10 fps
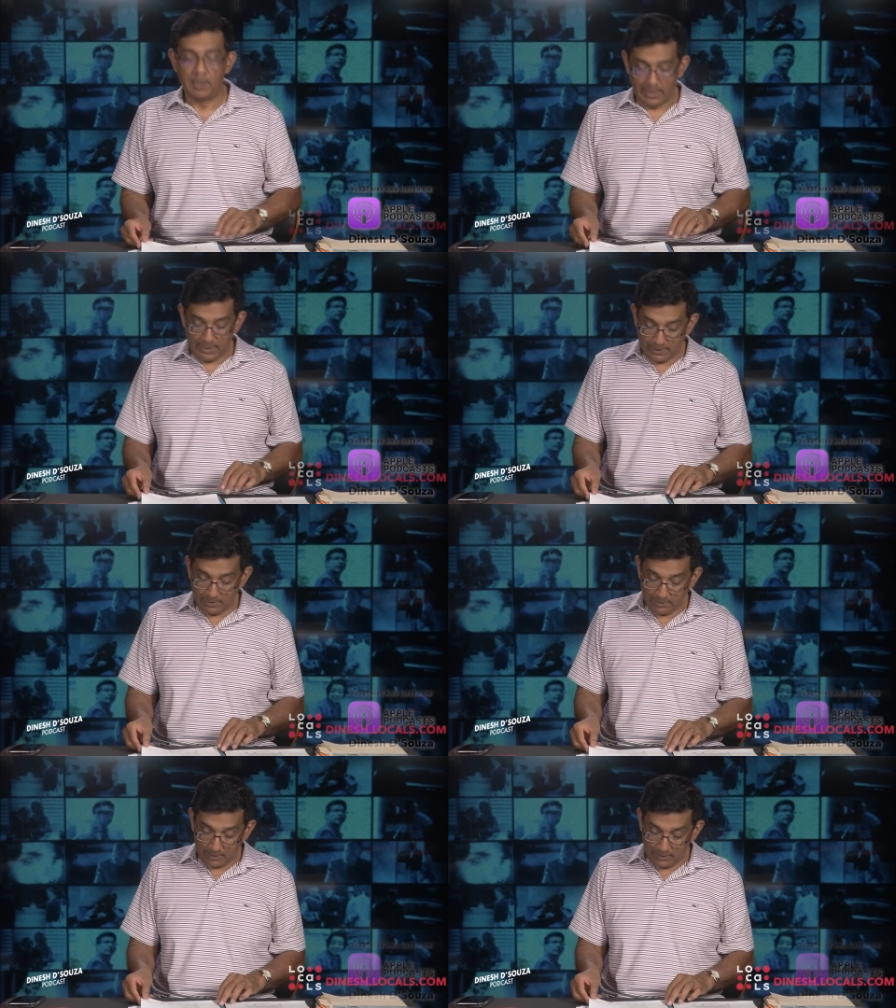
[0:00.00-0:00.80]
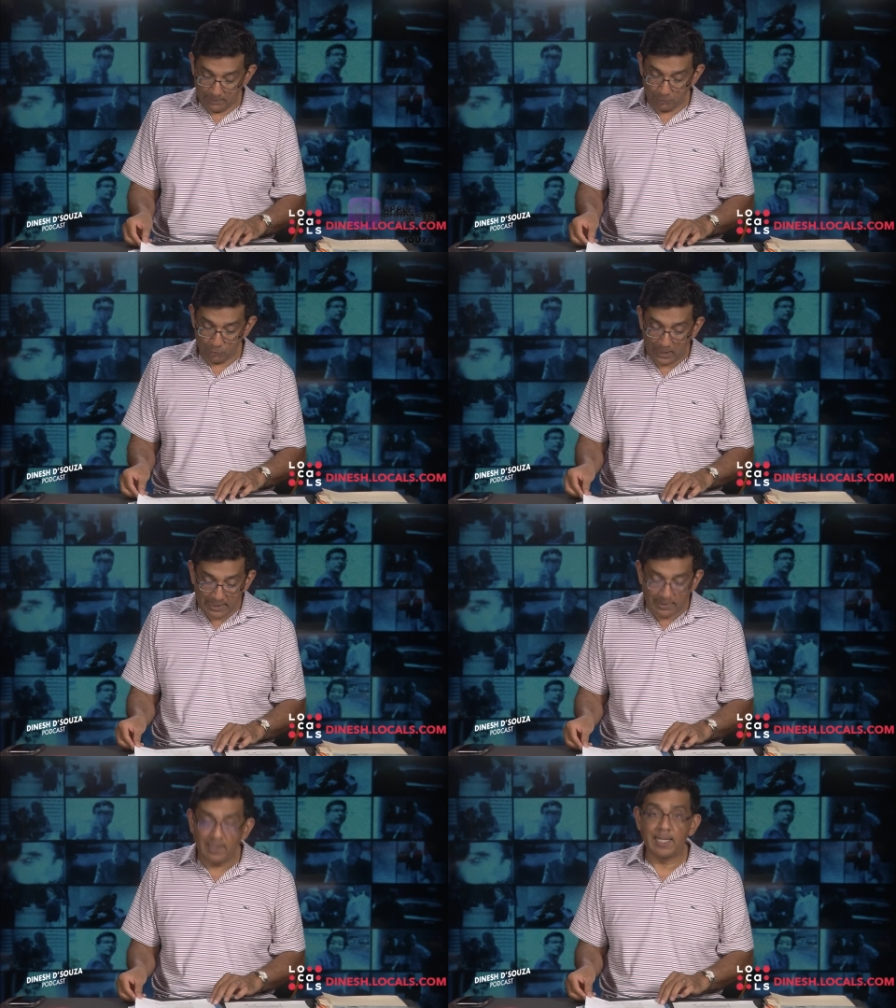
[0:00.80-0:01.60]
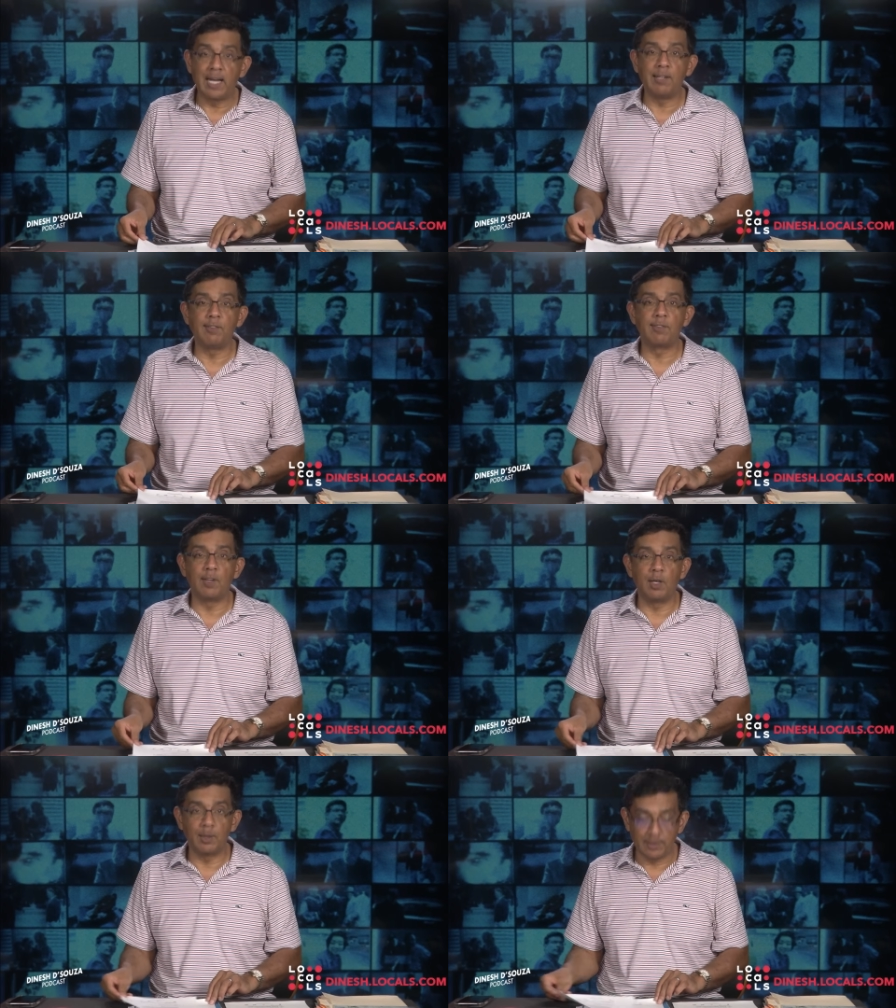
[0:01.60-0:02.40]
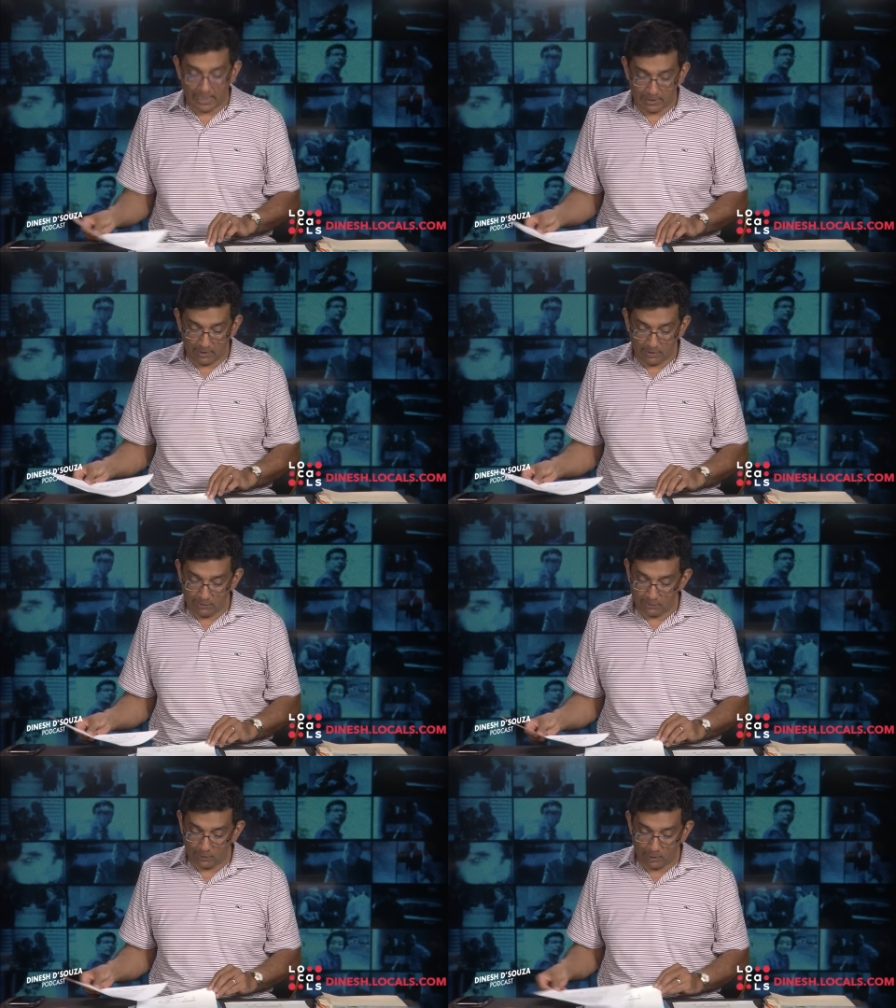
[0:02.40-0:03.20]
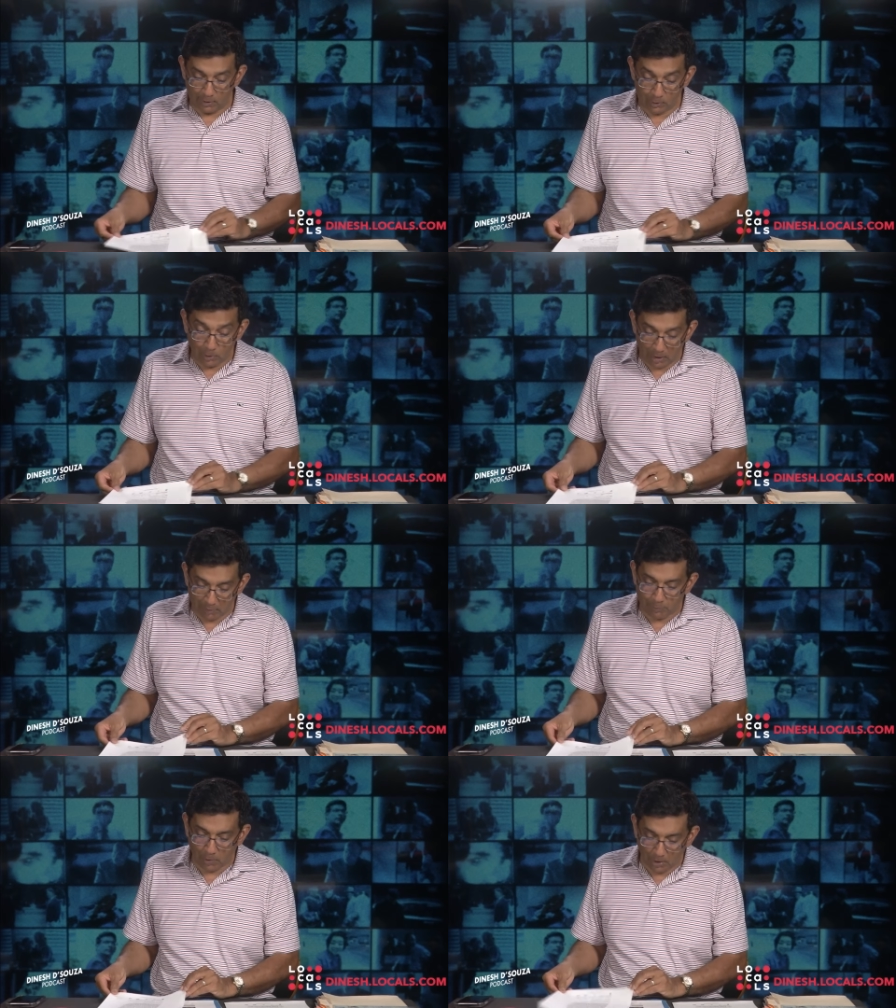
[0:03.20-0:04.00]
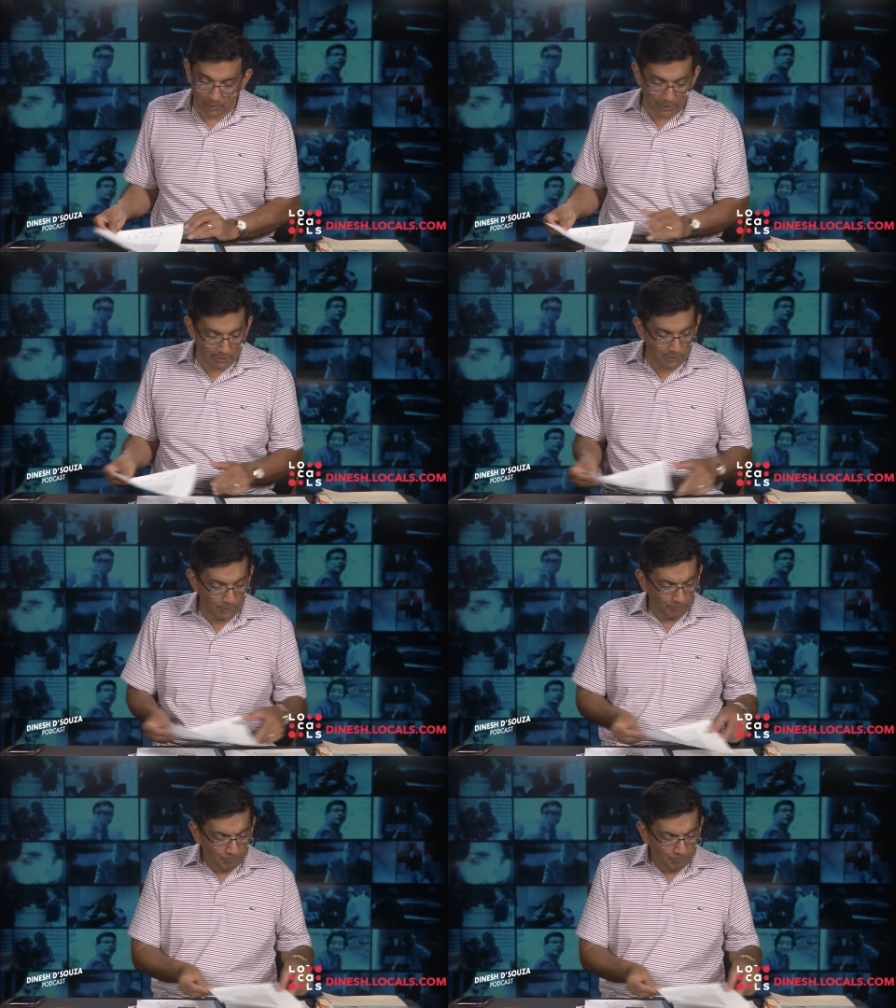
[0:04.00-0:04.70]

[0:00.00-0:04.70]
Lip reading: And so I think that is a lot of progress.